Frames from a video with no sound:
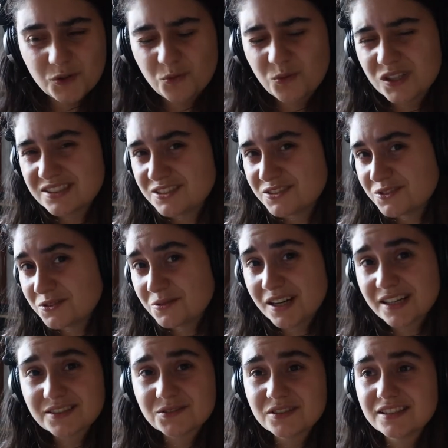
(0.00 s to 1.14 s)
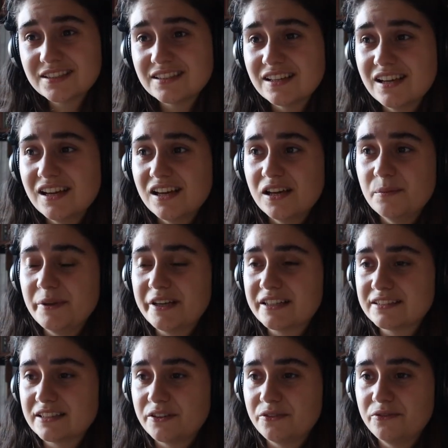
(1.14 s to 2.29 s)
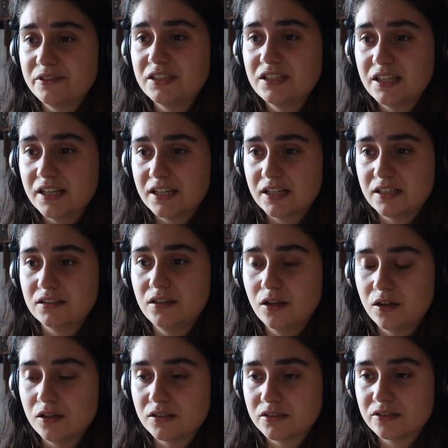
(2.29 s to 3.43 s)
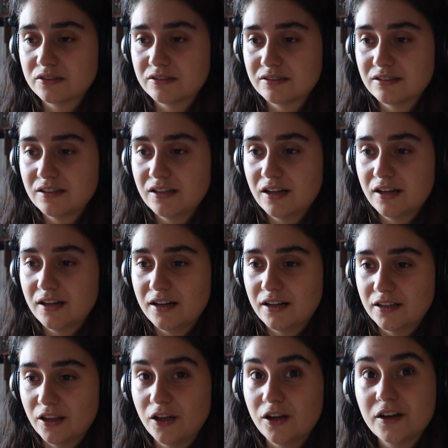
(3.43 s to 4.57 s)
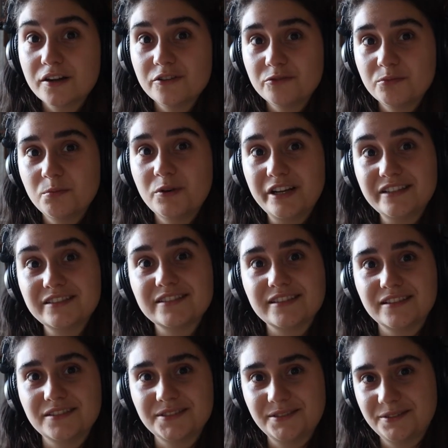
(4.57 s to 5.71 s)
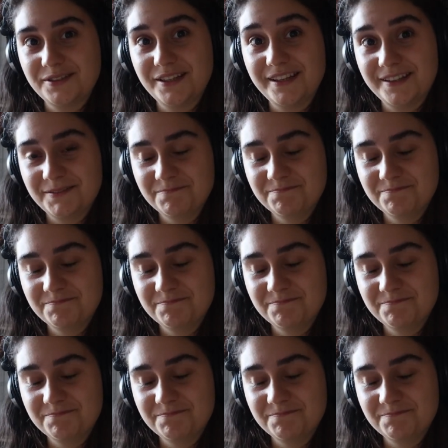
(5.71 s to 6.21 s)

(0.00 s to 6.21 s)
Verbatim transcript: what to do actually because I feel like I lost a lot of brain cells today.